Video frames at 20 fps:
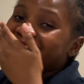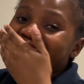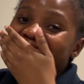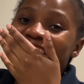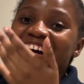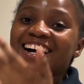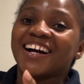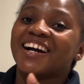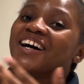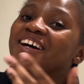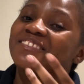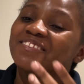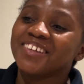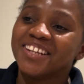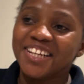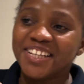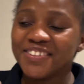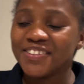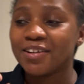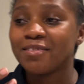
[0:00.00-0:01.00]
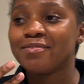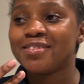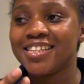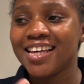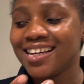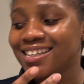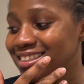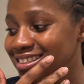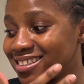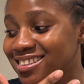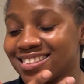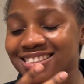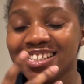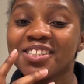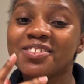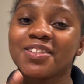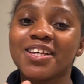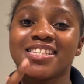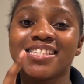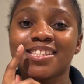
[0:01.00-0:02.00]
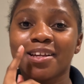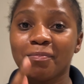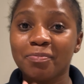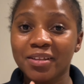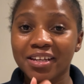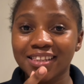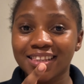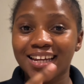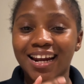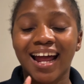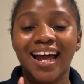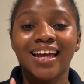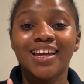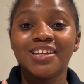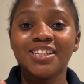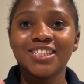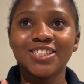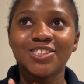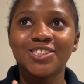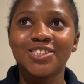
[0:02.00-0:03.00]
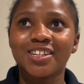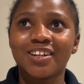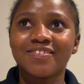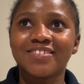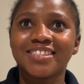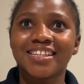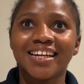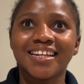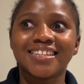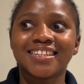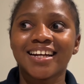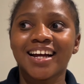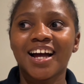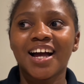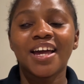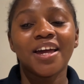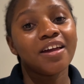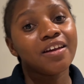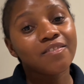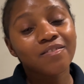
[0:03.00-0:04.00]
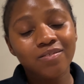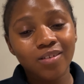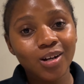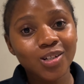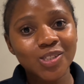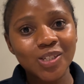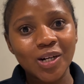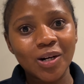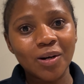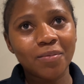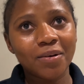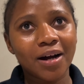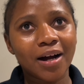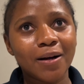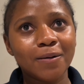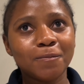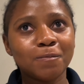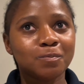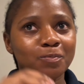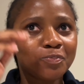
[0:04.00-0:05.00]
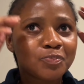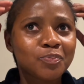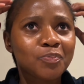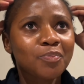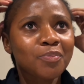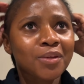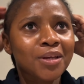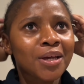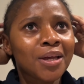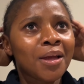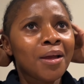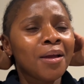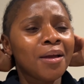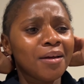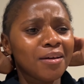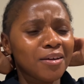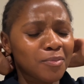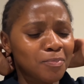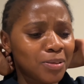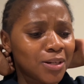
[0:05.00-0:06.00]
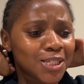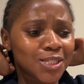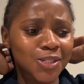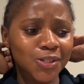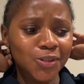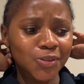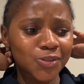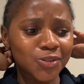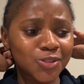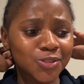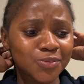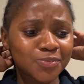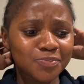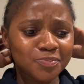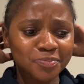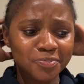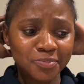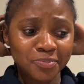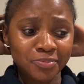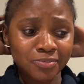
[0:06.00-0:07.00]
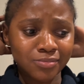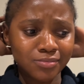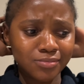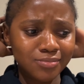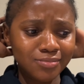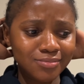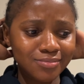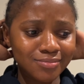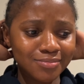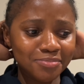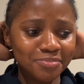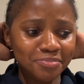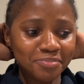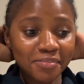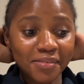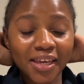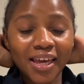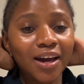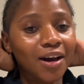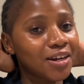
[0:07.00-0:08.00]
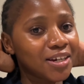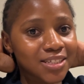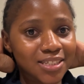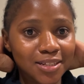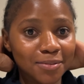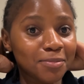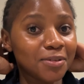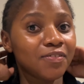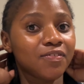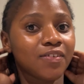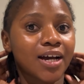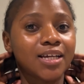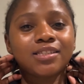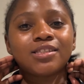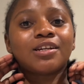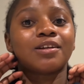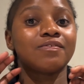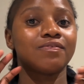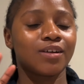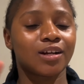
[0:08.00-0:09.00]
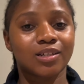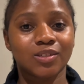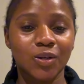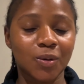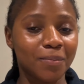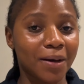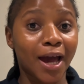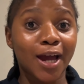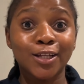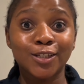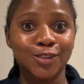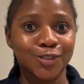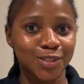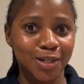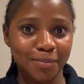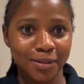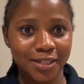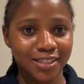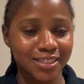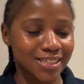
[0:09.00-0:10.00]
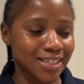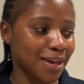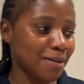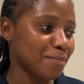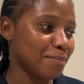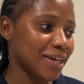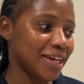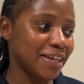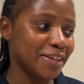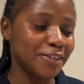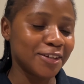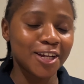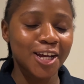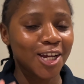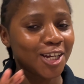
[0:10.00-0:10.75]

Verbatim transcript: like i can't believe i'm saying this this was something that i should have said in vlogtober episode honestly, before I started Vlogtober, I knew about this campaign,